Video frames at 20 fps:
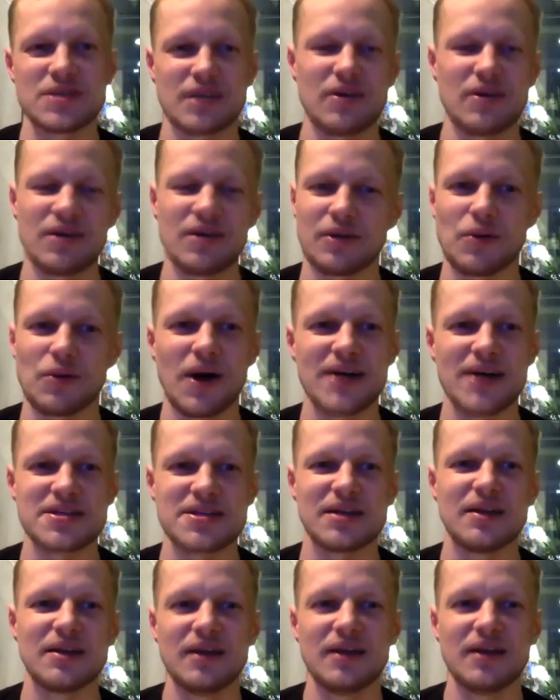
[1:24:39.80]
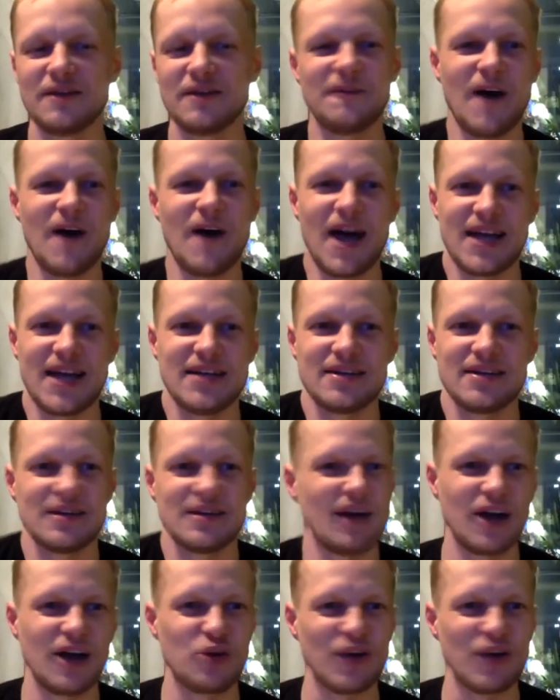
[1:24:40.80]
take on otherwise, and find
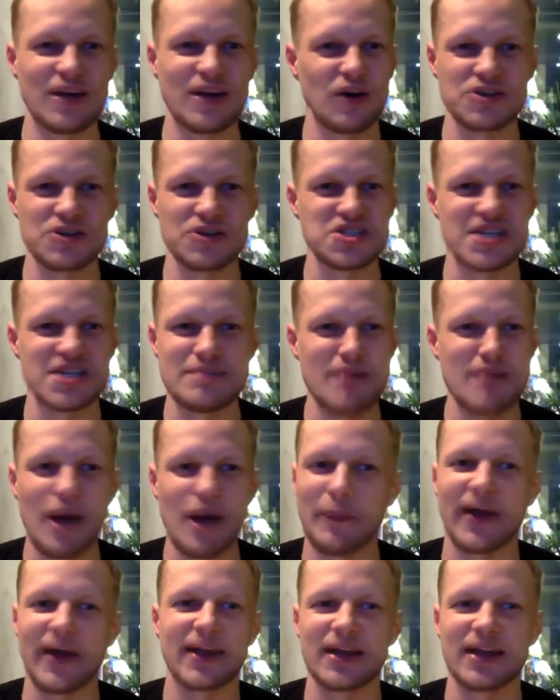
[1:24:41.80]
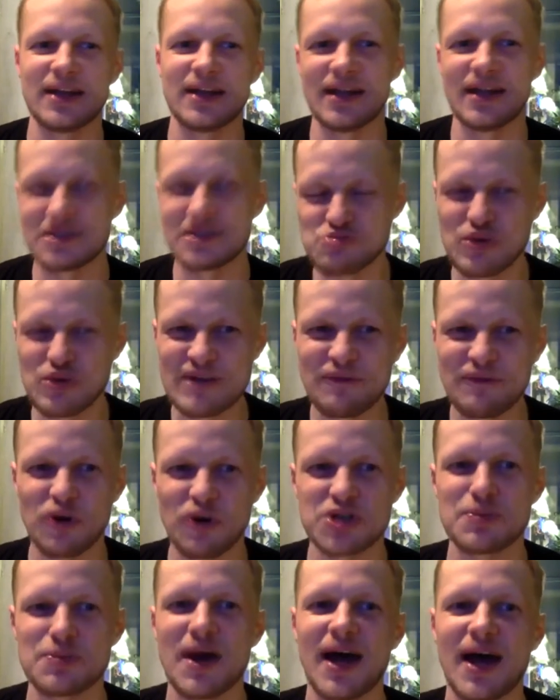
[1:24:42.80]
a great Argentine Malbec. And it's
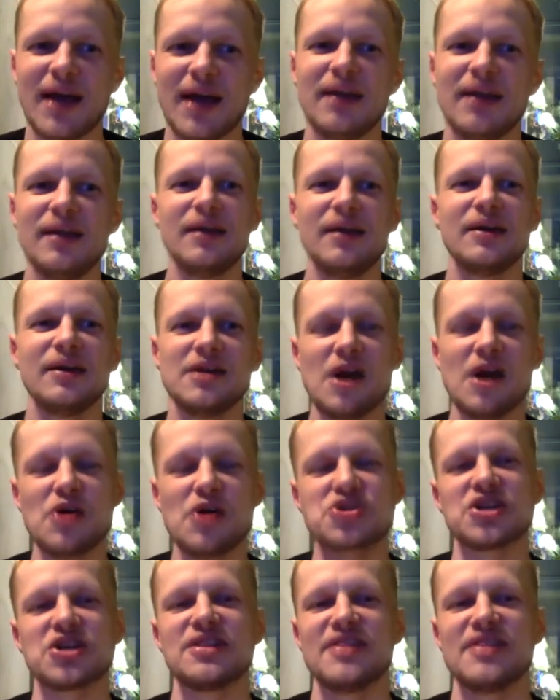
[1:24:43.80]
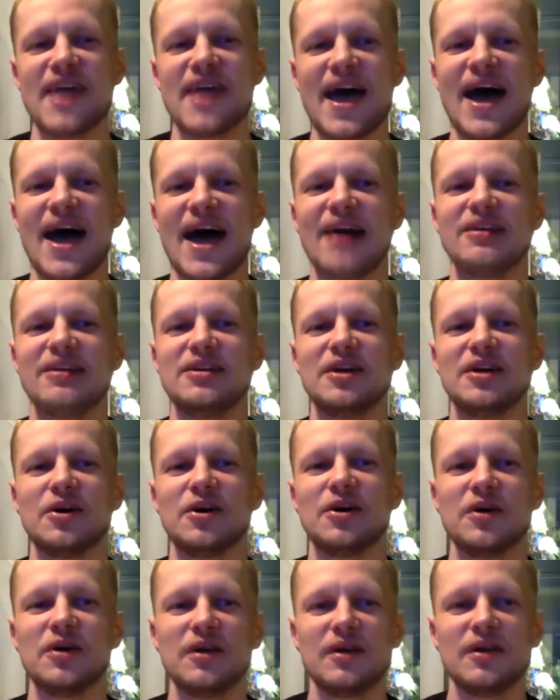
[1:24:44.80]
reinforced my notion that you
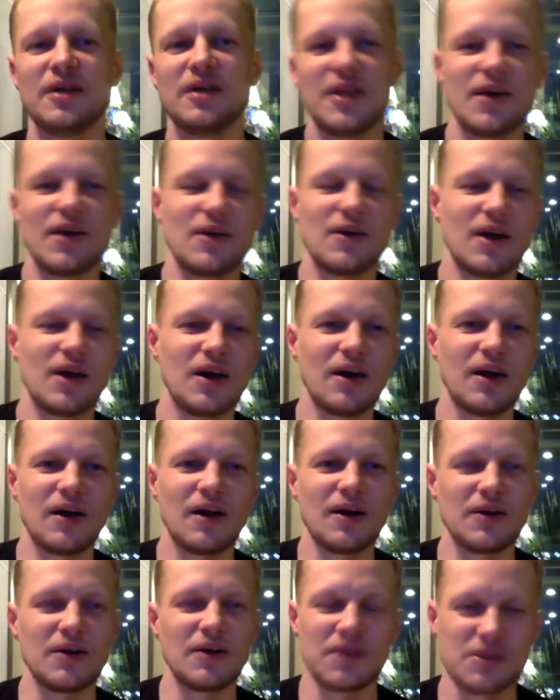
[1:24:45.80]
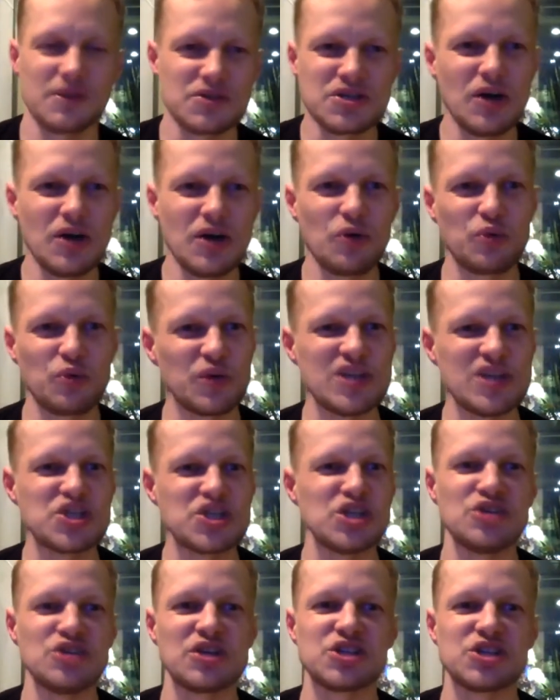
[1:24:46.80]
know there are you know there's no
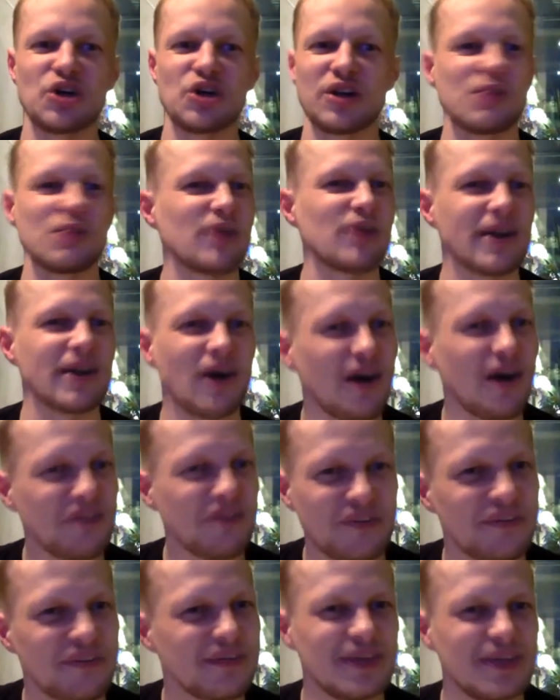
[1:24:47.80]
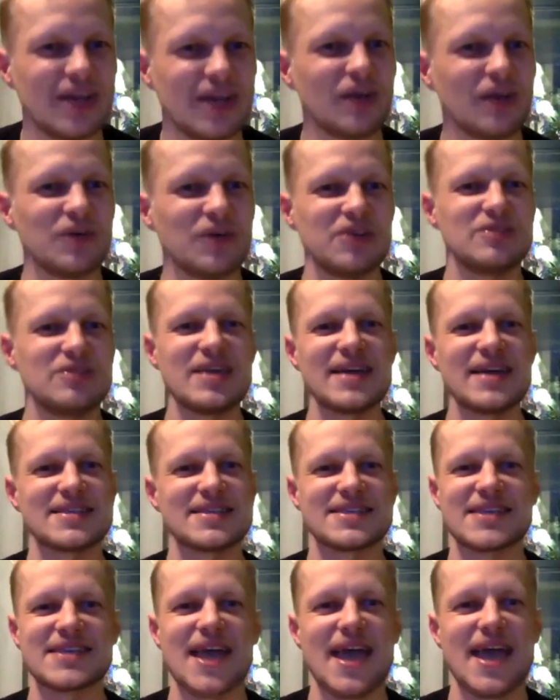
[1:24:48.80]
region you can totally write off. You know, you can't
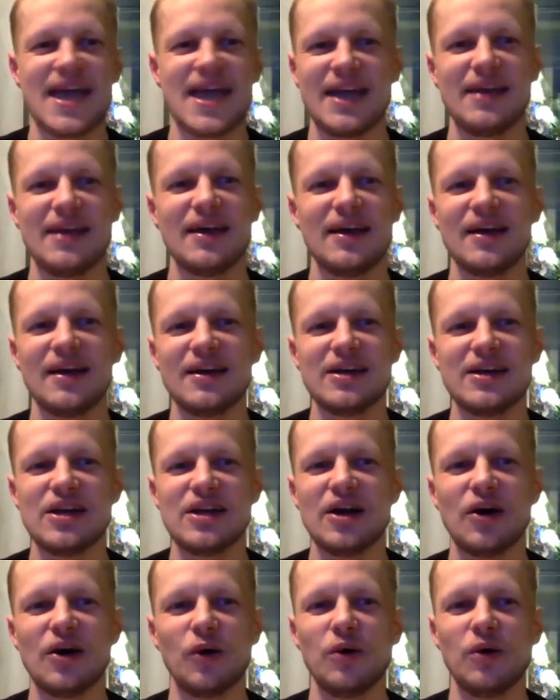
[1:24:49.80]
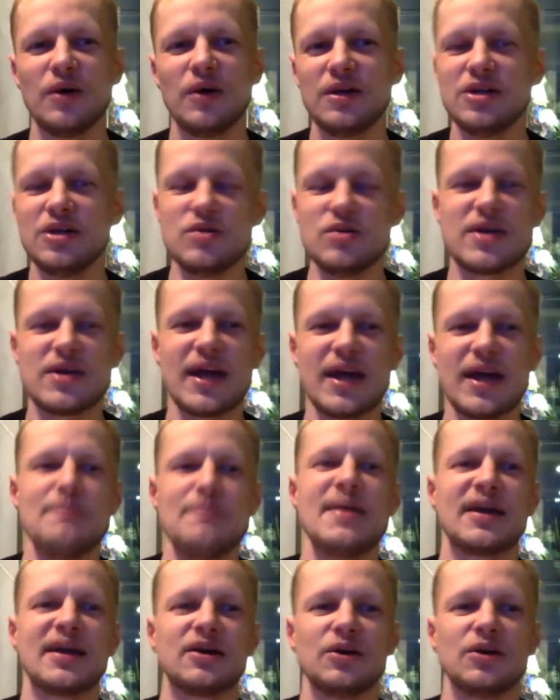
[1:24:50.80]
say you know. you can't
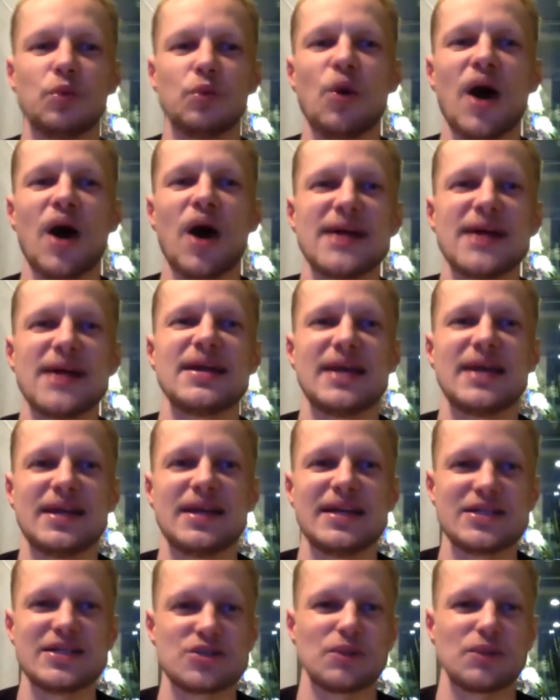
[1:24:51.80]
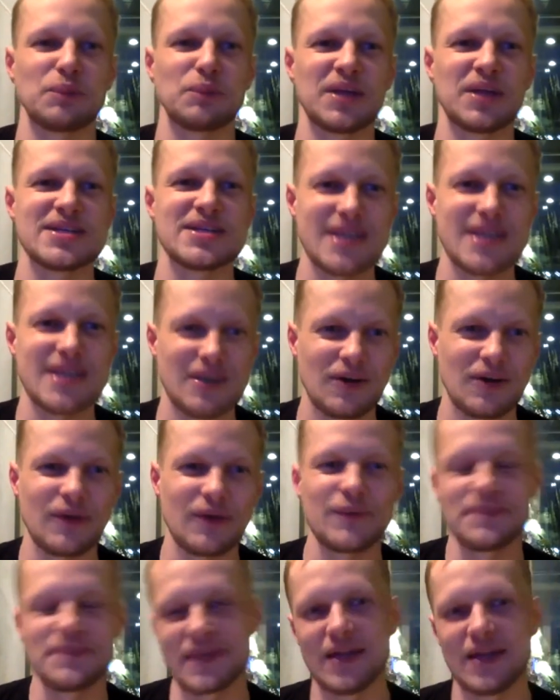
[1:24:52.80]
make good wine in insert place here,
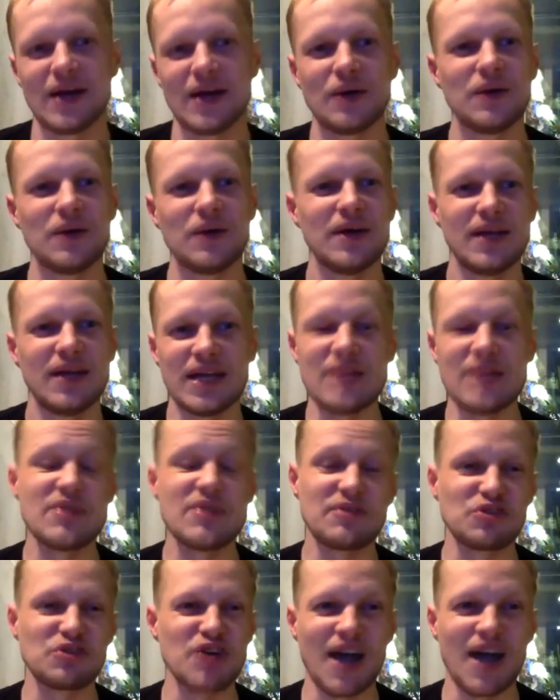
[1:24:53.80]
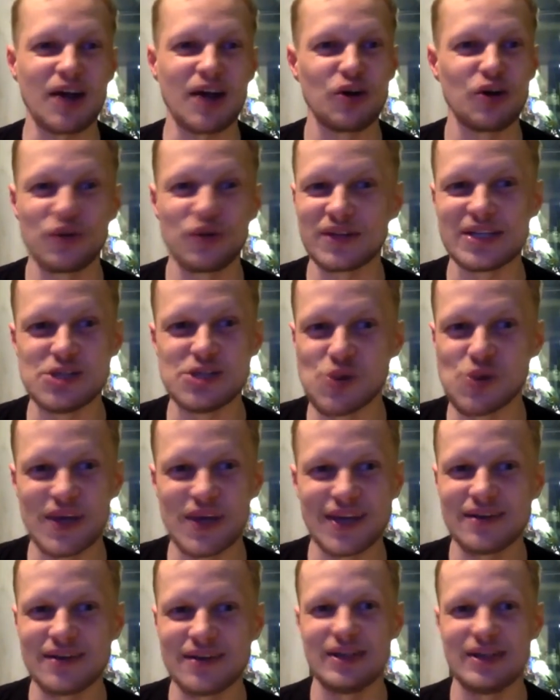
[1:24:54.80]
you know, even if they're not currently doing
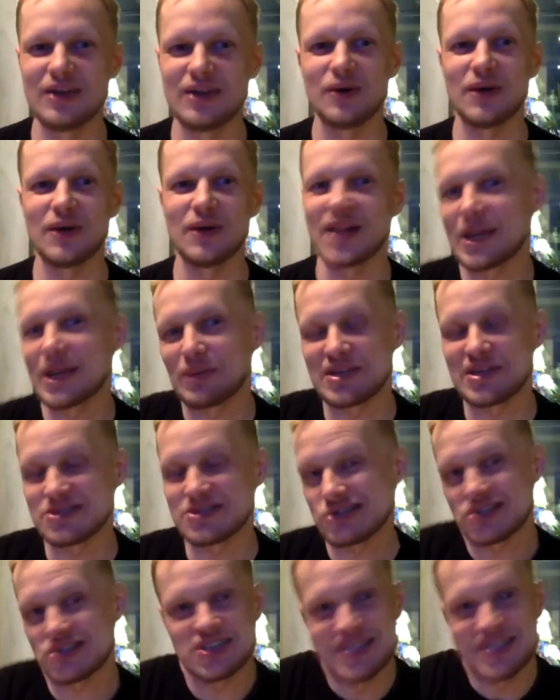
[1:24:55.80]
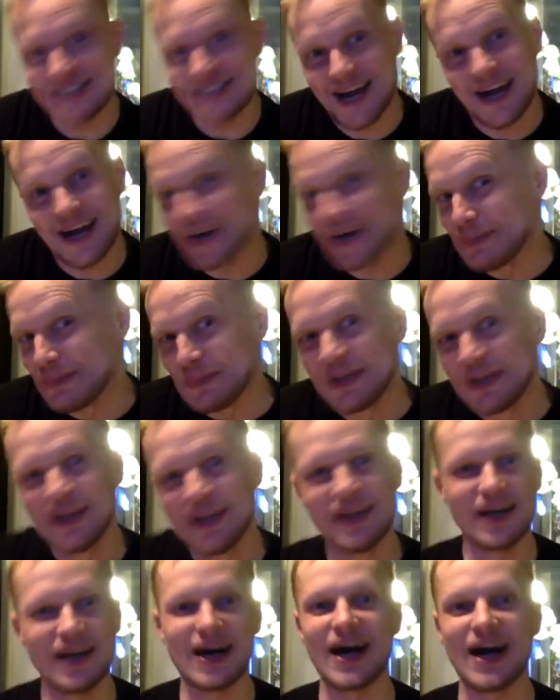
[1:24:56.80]
it, you know, a lot of places just need time.
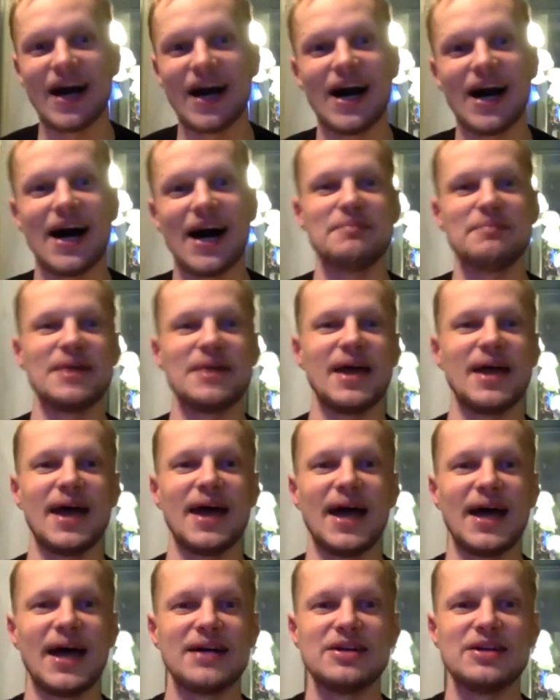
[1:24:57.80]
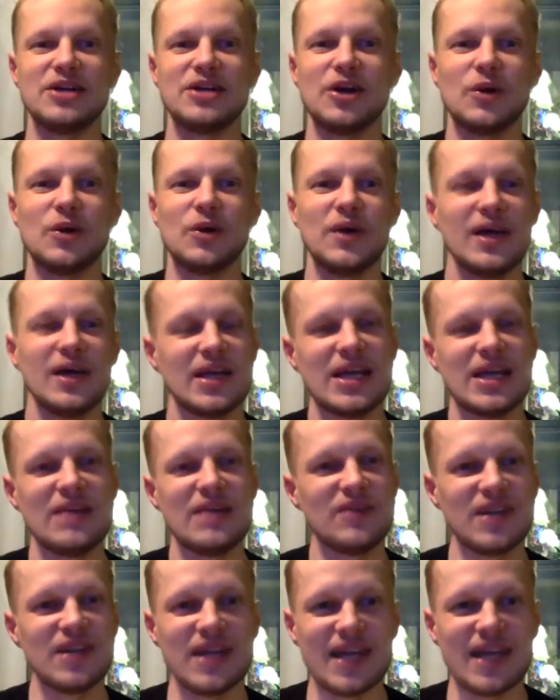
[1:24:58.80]
Um, and, you know,
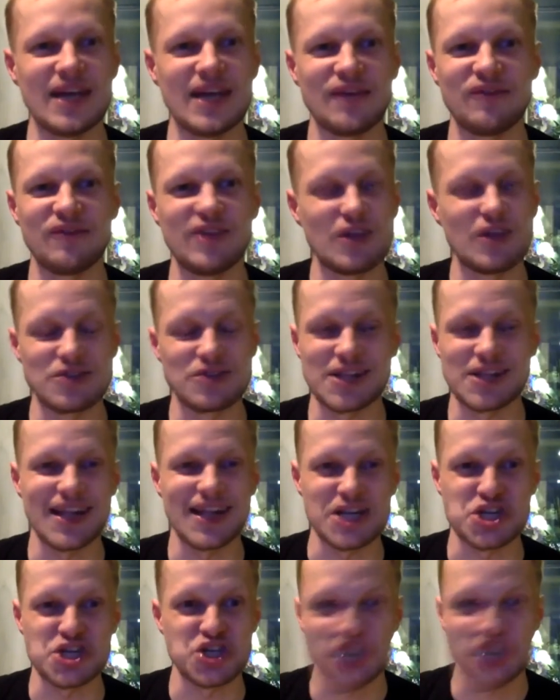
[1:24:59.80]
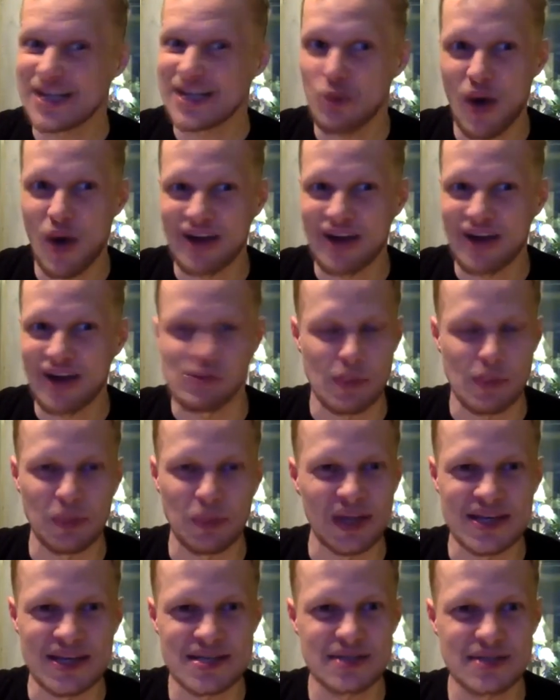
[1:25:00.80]
even if, you know, there's a lot of shitty wine from a
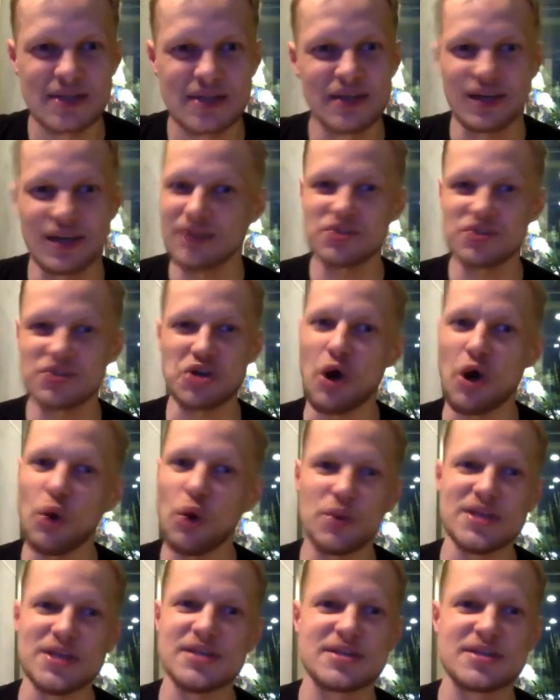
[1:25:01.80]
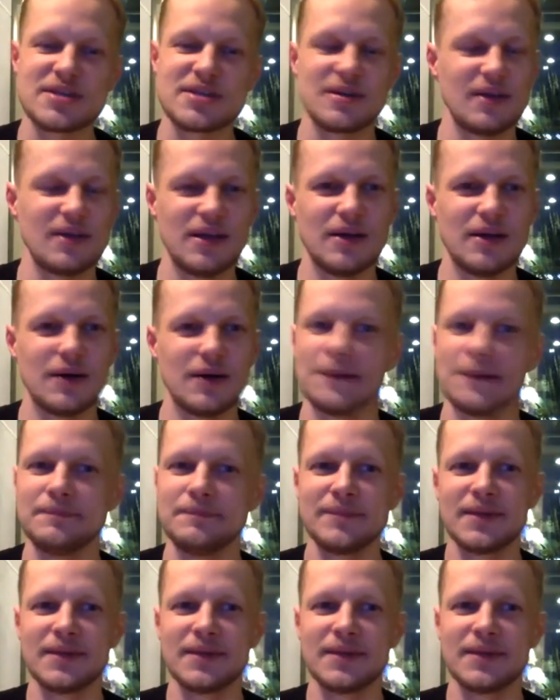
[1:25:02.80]
place, you know, there's always, you know,